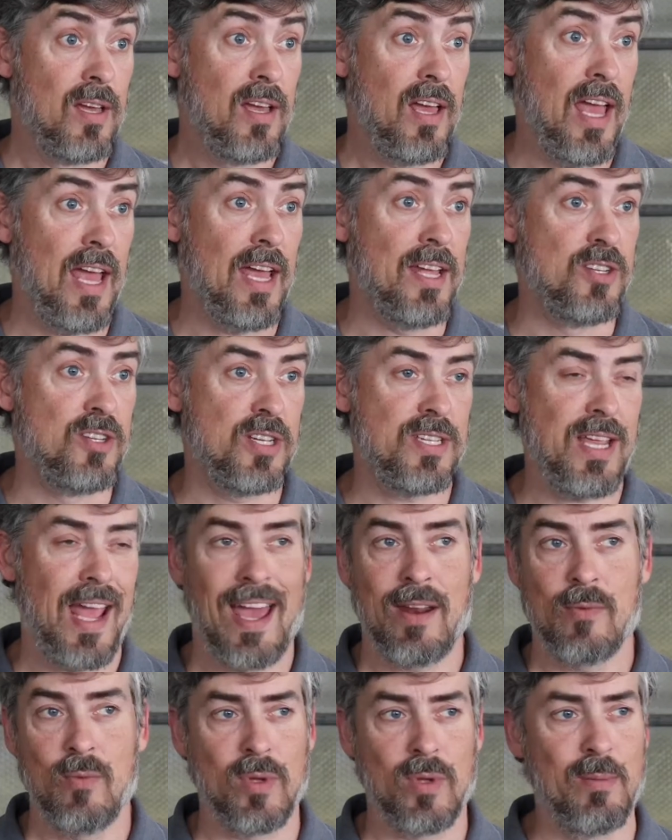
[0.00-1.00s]
and just
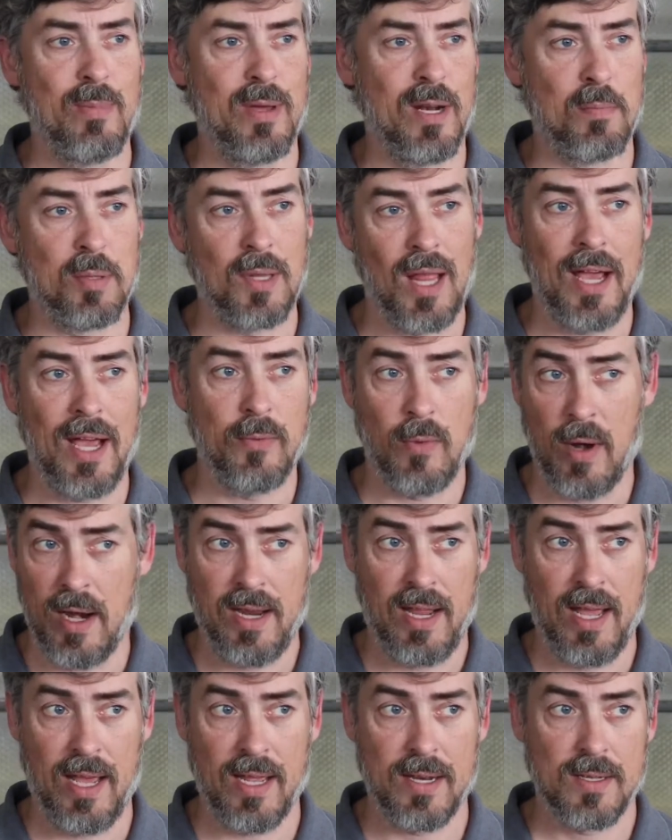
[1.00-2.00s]
hadn't really been applied
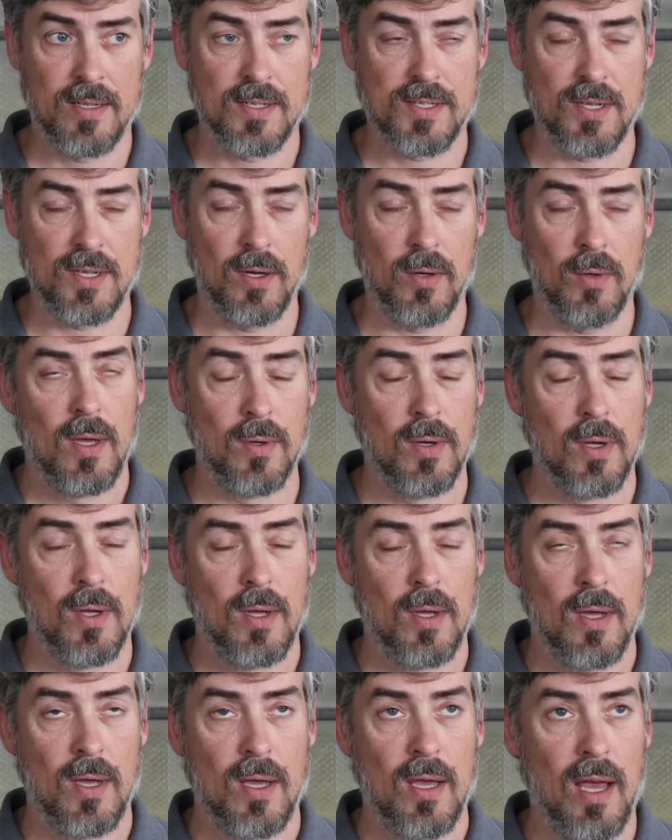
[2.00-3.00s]
right yet. So
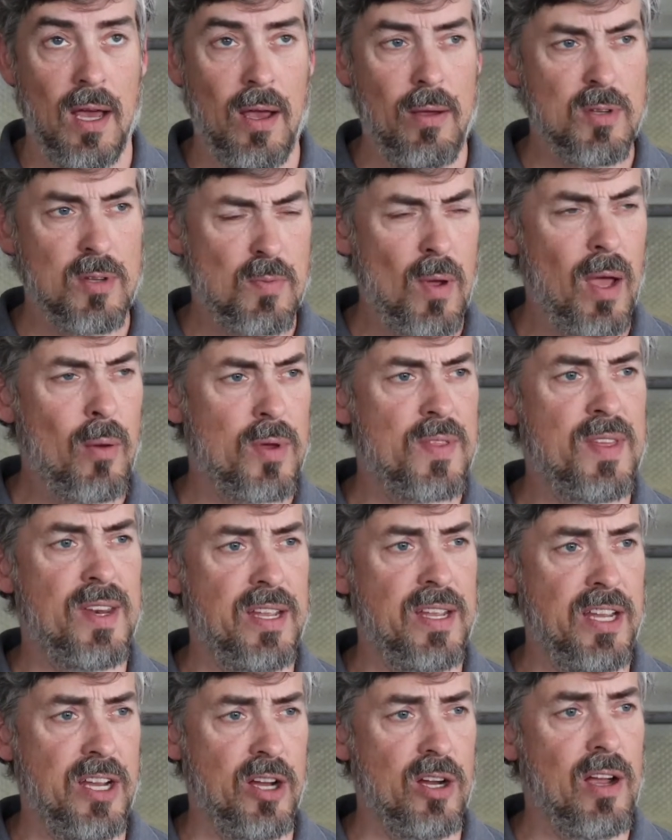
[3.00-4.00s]
it was probably within a
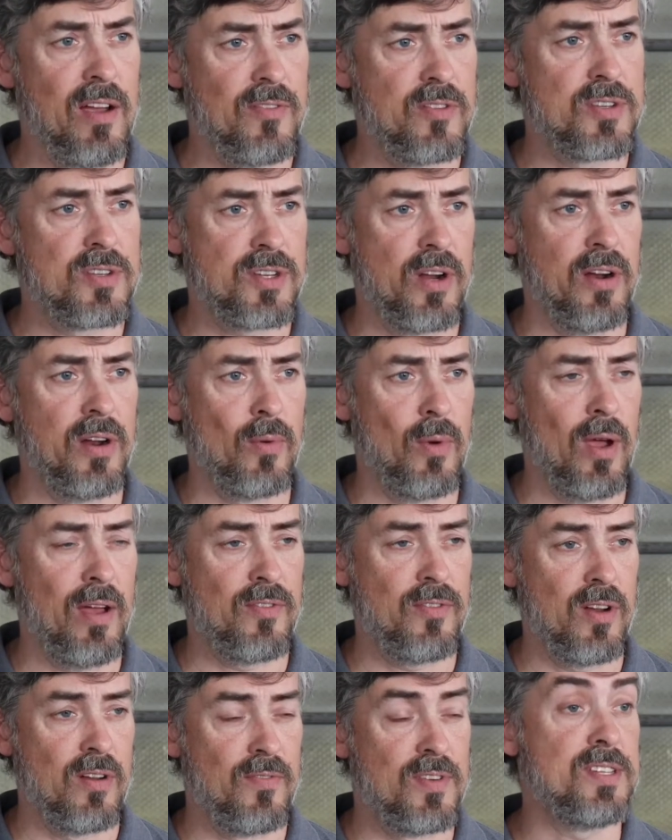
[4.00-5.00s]
year after
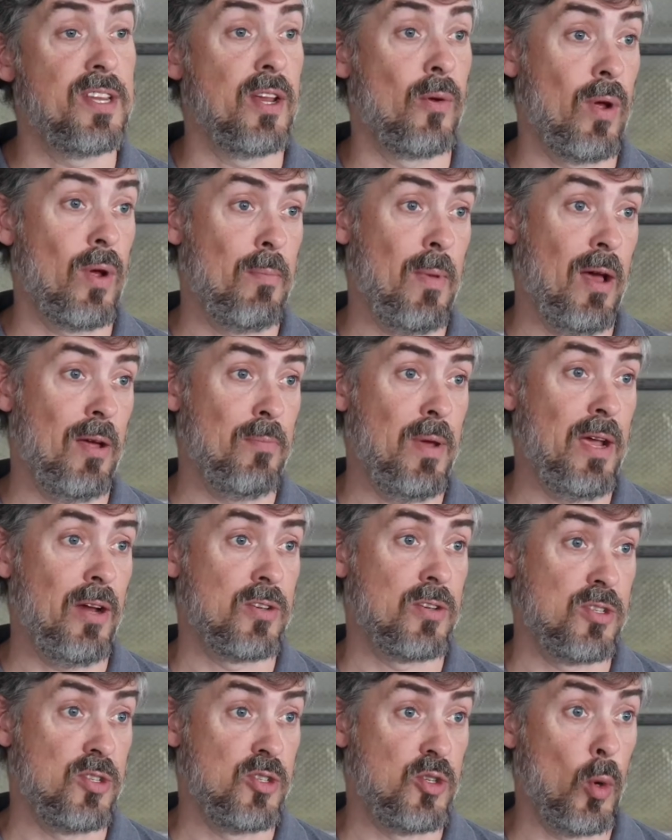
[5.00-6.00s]
visiting Red Mountain
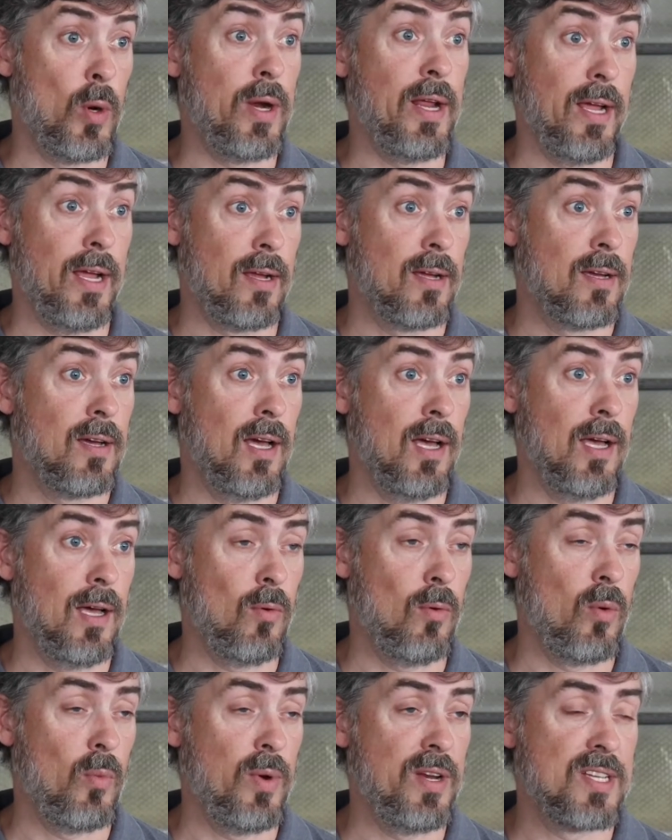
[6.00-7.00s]
Makers and joining
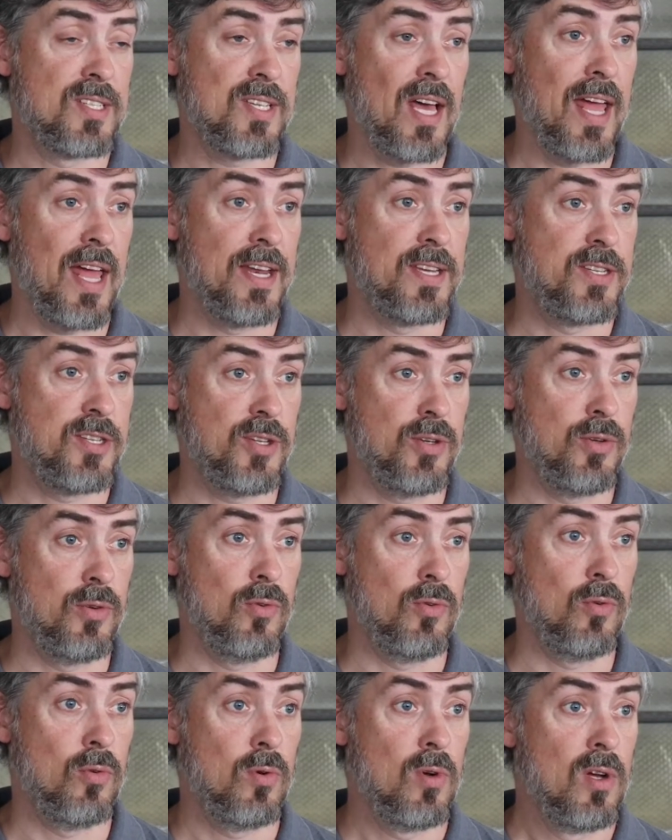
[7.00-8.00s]
when we decided
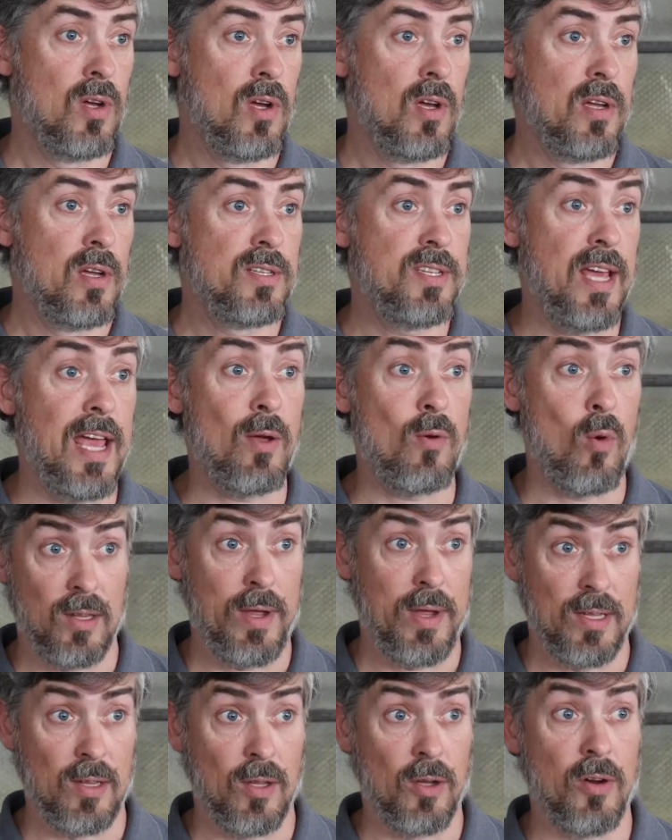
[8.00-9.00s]
to take what
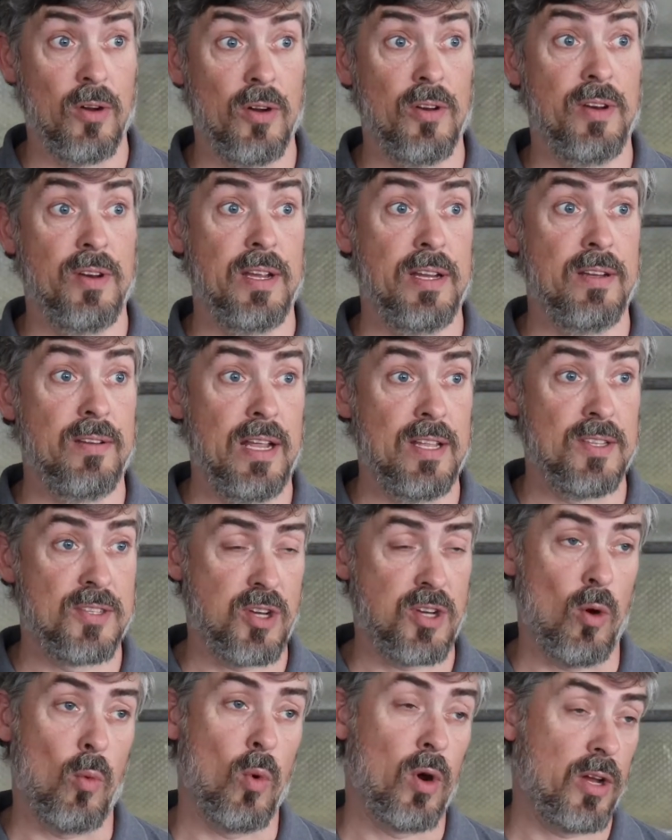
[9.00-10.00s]
we had learned and
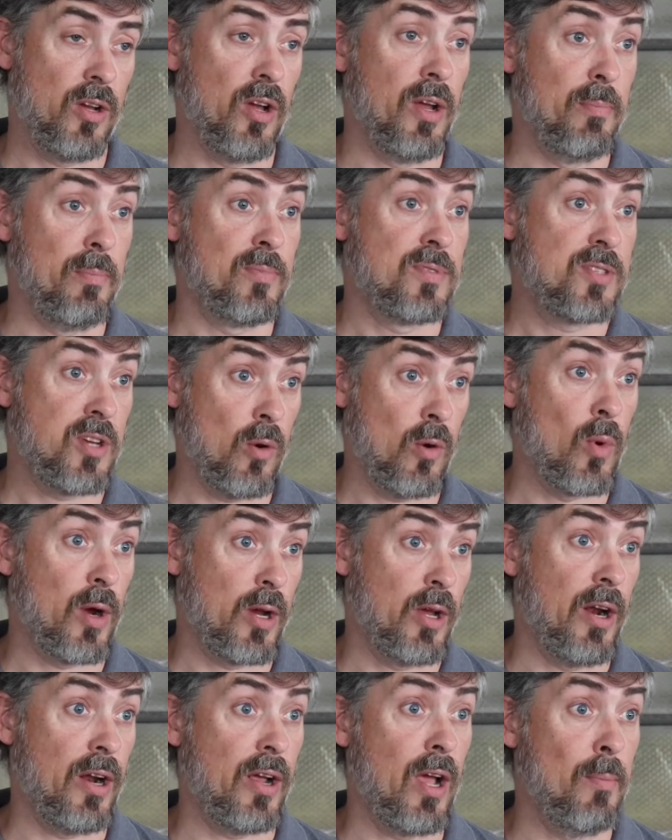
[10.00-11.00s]
start working on
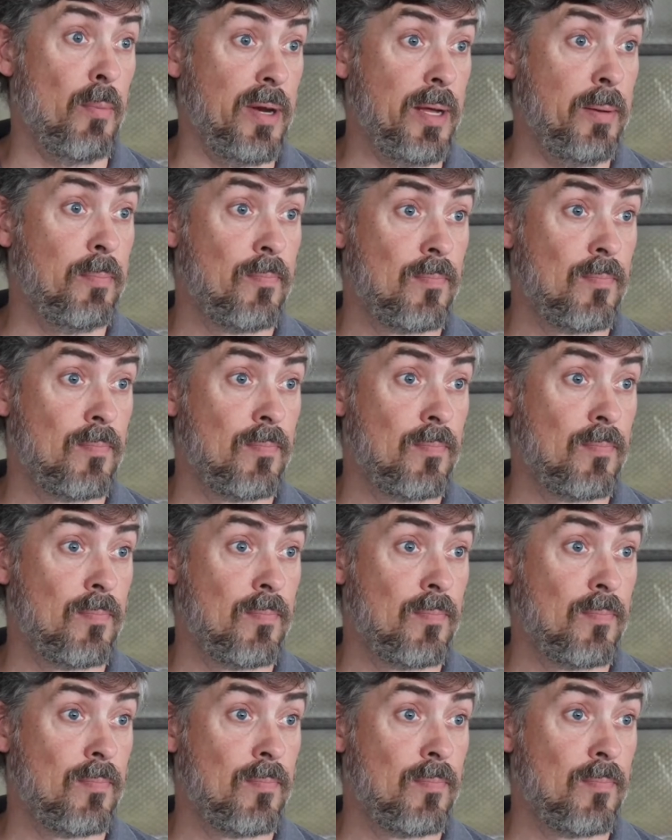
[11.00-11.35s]
a company.